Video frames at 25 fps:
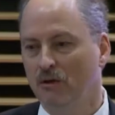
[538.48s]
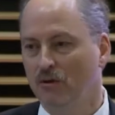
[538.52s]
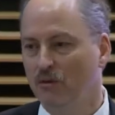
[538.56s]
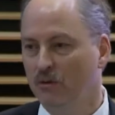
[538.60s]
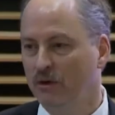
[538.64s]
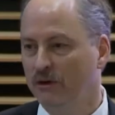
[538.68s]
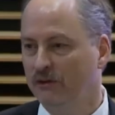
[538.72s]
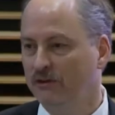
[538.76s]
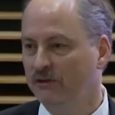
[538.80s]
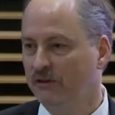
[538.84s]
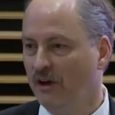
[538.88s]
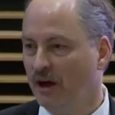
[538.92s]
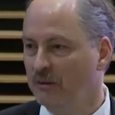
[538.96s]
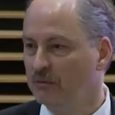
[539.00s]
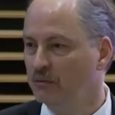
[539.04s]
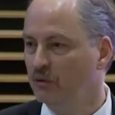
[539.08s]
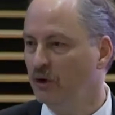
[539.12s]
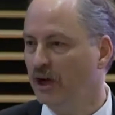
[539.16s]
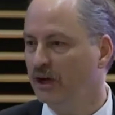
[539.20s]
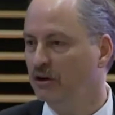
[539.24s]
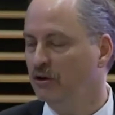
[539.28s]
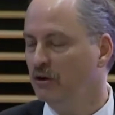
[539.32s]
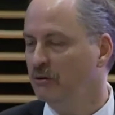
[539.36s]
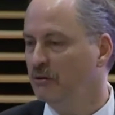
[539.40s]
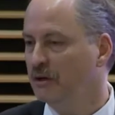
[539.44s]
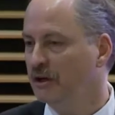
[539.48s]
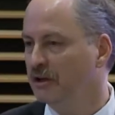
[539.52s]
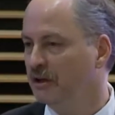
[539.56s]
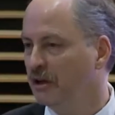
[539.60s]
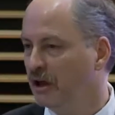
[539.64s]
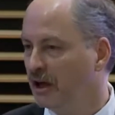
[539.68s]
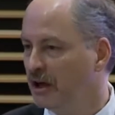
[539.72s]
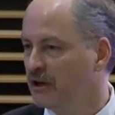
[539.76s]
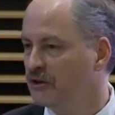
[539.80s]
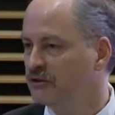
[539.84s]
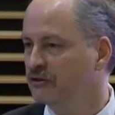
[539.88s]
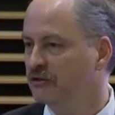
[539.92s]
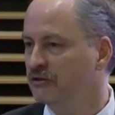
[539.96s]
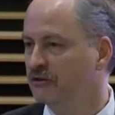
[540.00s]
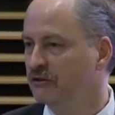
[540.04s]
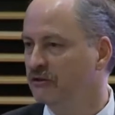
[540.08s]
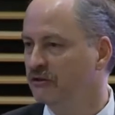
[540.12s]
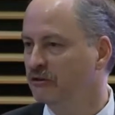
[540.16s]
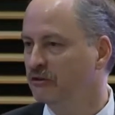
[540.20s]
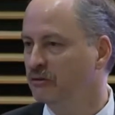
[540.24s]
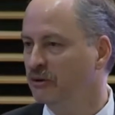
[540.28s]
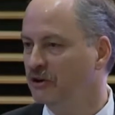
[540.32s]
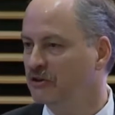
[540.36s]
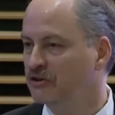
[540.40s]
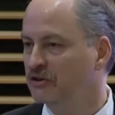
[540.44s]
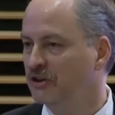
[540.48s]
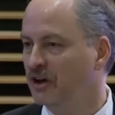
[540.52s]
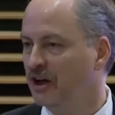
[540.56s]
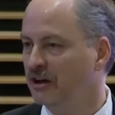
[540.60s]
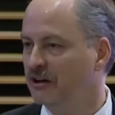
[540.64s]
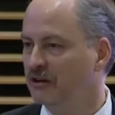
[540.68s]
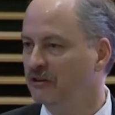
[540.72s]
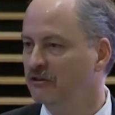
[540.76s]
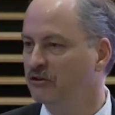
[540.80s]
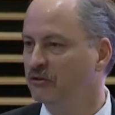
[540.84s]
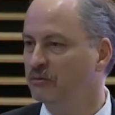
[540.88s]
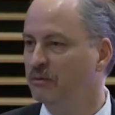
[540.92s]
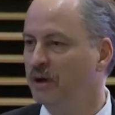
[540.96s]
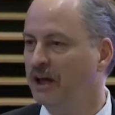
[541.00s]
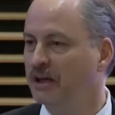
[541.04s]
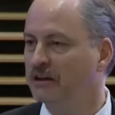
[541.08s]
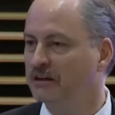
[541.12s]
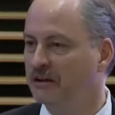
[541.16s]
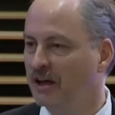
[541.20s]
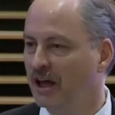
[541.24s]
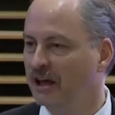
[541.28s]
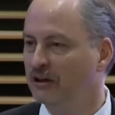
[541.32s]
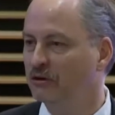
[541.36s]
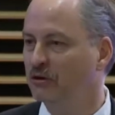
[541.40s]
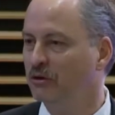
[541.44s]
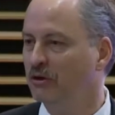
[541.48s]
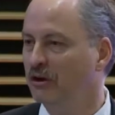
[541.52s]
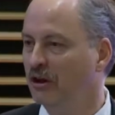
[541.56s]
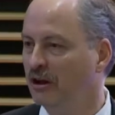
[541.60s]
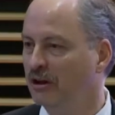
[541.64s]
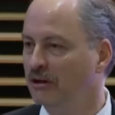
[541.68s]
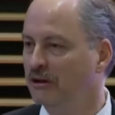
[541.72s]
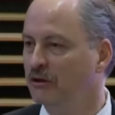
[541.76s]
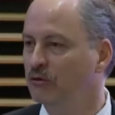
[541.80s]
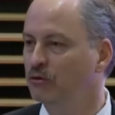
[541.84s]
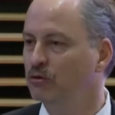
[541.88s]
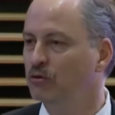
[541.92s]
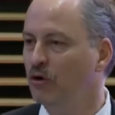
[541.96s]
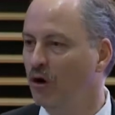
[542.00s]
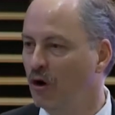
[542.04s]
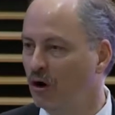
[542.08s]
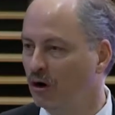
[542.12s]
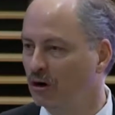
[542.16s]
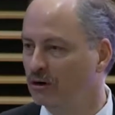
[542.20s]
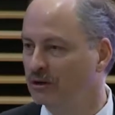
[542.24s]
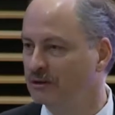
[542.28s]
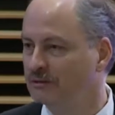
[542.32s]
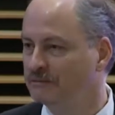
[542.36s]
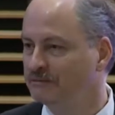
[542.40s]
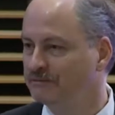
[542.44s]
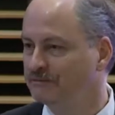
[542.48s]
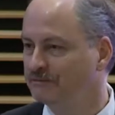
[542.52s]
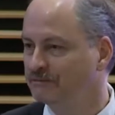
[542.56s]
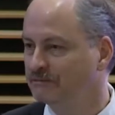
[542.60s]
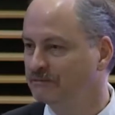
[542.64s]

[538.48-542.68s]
with some recommendations which got it spectacularly wrong,